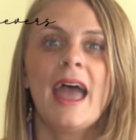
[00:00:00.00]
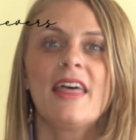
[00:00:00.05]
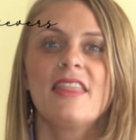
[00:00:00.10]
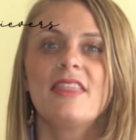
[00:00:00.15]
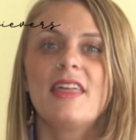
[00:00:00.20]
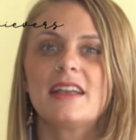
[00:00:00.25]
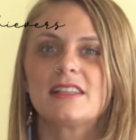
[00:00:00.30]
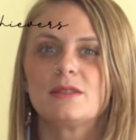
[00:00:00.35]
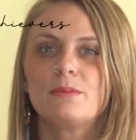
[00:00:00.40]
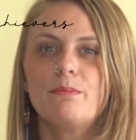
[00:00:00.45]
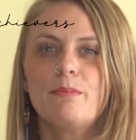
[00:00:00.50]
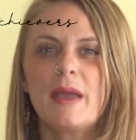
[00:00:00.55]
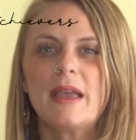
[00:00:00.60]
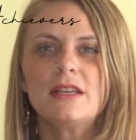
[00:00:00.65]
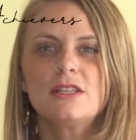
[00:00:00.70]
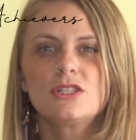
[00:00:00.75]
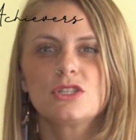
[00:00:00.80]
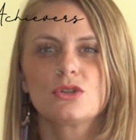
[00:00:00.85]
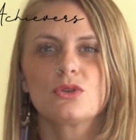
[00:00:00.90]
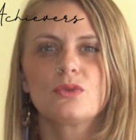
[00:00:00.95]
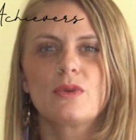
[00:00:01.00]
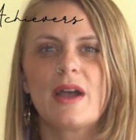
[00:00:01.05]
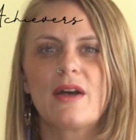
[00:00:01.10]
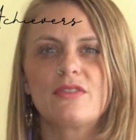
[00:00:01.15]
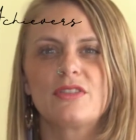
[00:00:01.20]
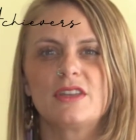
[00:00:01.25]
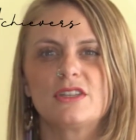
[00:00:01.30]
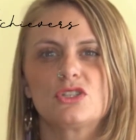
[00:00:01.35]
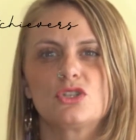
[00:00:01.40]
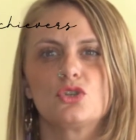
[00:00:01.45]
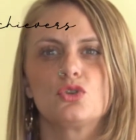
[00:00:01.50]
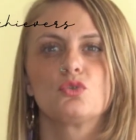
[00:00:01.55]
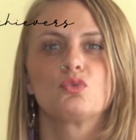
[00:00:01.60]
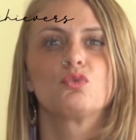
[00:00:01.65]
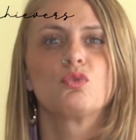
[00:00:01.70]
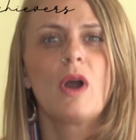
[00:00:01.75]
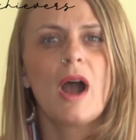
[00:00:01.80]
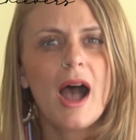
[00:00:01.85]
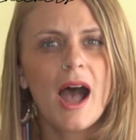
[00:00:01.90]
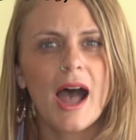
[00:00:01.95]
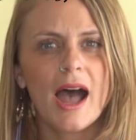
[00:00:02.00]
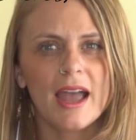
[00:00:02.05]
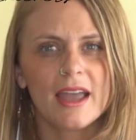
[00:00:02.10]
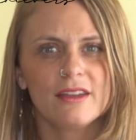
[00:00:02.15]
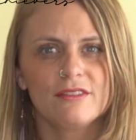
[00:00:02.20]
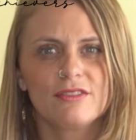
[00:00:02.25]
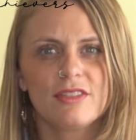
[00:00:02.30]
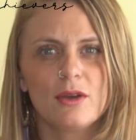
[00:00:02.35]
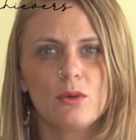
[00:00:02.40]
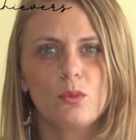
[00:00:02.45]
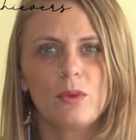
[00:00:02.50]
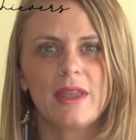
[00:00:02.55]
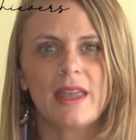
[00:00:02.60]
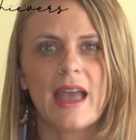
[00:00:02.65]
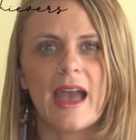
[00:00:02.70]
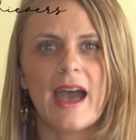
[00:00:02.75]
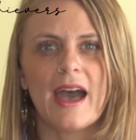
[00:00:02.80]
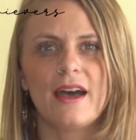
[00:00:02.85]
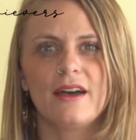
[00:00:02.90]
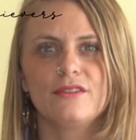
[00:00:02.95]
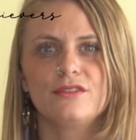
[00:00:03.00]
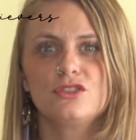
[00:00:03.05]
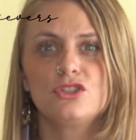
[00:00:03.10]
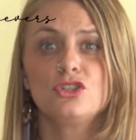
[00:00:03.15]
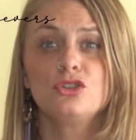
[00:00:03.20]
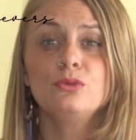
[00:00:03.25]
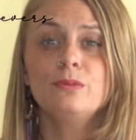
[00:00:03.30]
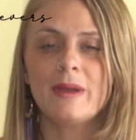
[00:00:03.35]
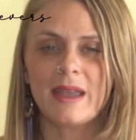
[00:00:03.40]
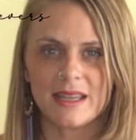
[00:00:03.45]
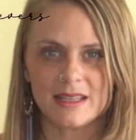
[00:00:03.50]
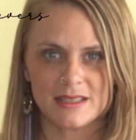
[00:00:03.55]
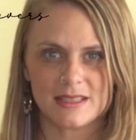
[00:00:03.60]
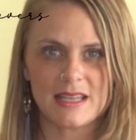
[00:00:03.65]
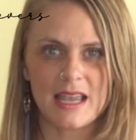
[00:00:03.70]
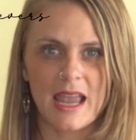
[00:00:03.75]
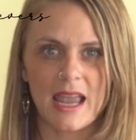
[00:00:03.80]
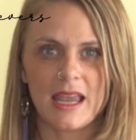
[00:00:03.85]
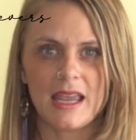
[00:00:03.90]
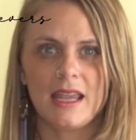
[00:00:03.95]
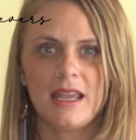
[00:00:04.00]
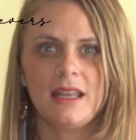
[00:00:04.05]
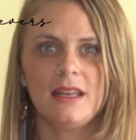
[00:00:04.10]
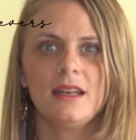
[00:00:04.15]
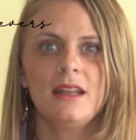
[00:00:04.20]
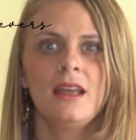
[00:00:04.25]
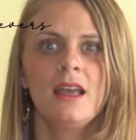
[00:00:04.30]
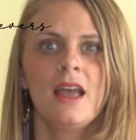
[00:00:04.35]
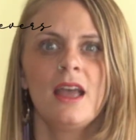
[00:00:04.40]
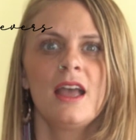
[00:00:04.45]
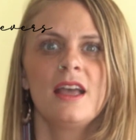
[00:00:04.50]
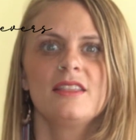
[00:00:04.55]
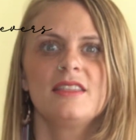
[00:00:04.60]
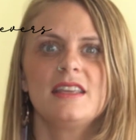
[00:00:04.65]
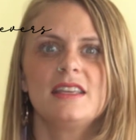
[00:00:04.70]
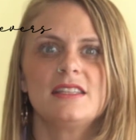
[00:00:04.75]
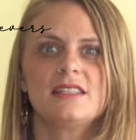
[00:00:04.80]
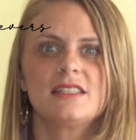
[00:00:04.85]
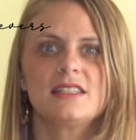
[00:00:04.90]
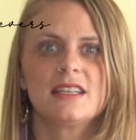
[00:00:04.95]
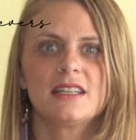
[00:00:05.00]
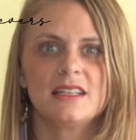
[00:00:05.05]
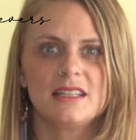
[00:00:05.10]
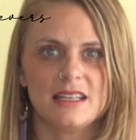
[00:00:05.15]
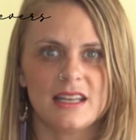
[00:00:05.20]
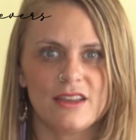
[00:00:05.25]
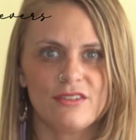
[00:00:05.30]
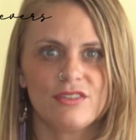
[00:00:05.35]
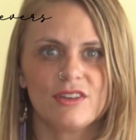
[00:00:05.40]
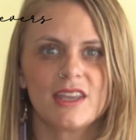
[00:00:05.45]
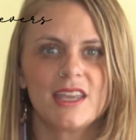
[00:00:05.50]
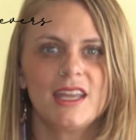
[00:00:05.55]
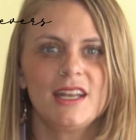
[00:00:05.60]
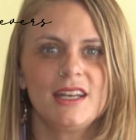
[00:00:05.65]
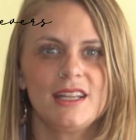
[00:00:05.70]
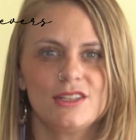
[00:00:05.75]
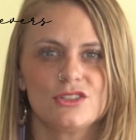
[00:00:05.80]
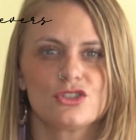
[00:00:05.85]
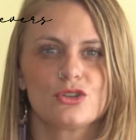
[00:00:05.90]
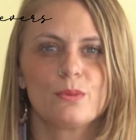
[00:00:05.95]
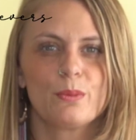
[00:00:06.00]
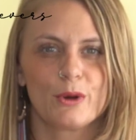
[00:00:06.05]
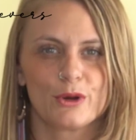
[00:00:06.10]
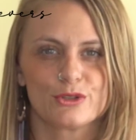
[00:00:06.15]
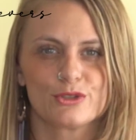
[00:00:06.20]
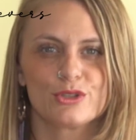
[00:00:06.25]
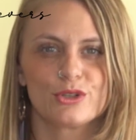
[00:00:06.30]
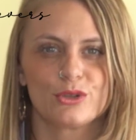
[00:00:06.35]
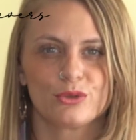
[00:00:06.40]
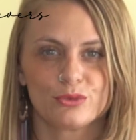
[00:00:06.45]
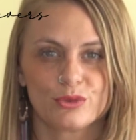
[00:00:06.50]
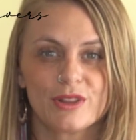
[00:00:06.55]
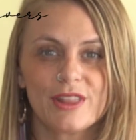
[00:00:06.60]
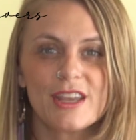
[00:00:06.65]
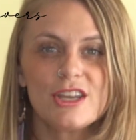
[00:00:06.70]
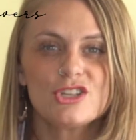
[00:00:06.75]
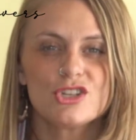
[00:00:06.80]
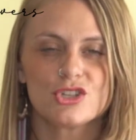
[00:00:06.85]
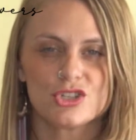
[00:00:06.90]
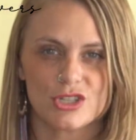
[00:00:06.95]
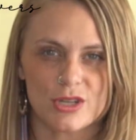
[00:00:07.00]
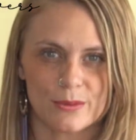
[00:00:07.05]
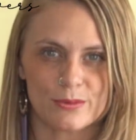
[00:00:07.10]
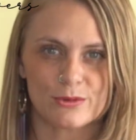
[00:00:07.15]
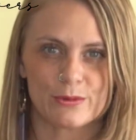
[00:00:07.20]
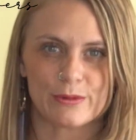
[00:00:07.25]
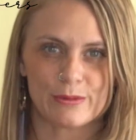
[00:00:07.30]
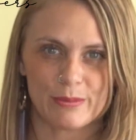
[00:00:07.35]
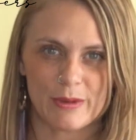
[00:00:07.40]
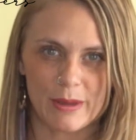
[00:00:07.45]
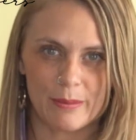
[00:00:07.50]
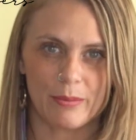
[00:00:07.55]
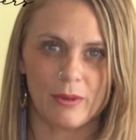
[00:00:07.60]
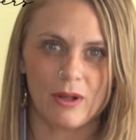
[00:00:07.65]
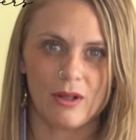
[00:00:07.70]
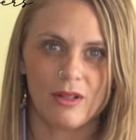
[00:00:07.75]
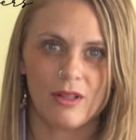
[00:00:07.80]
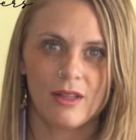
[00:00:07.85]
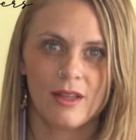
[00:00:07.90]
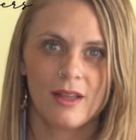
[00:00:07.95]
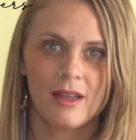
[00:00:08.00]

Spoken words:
that's based around this drive that we have to maintain these significant interpersonal relationships with people.